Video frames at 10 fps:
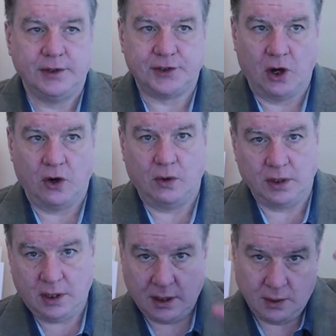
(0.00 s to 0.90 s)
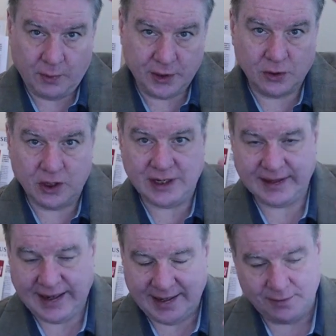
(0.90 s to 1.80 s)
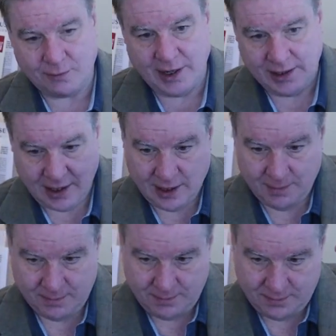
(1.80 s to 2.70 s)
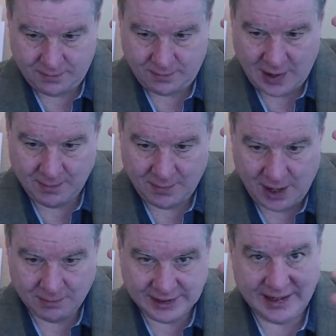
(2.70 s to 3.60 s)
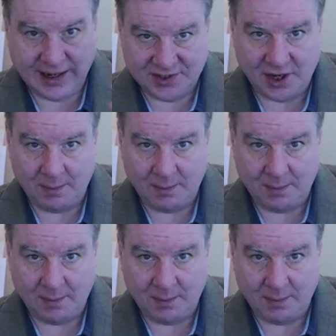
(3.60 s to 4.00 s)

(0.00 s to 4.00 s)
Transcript: So when you look at that, right, I'm leading us